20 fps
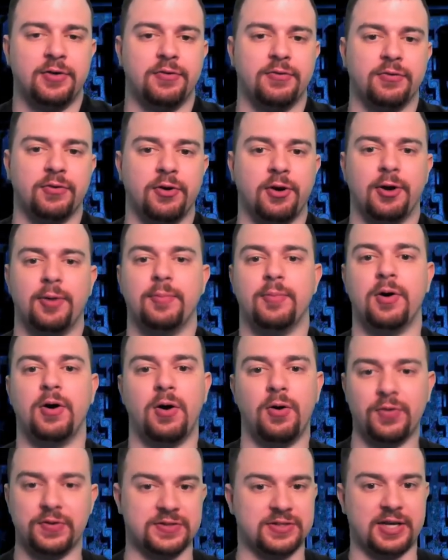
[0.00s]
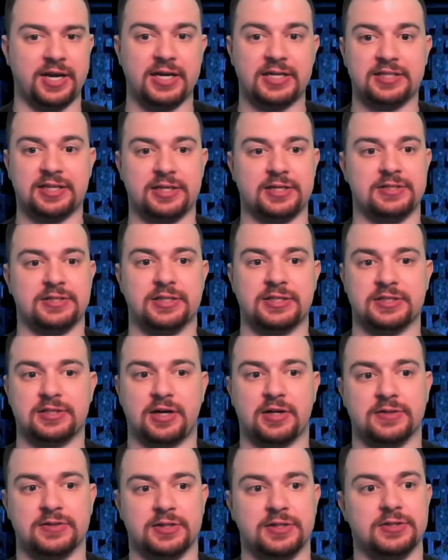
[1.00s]
from all this x86
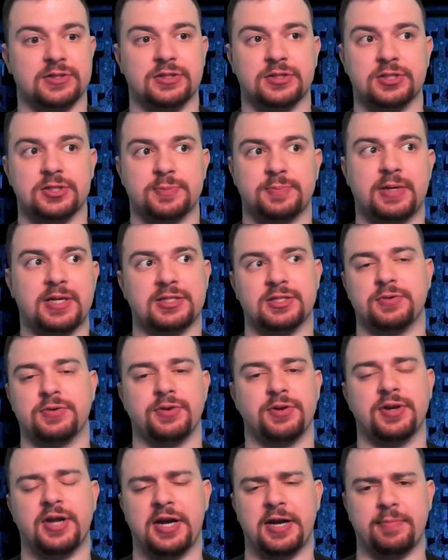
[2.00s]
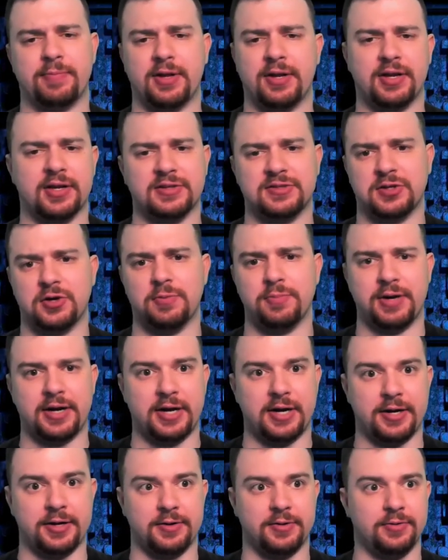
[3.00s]
nonsense, it's just basically the name that Intel
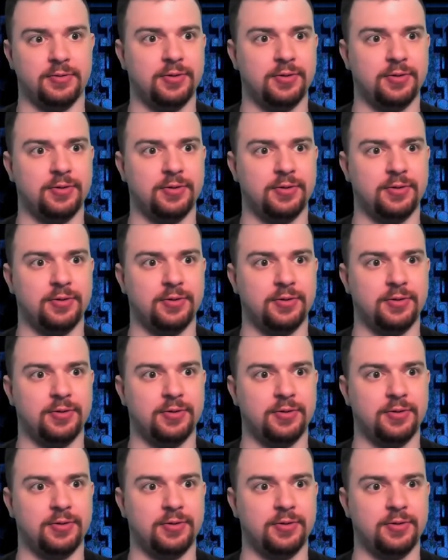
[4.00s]
made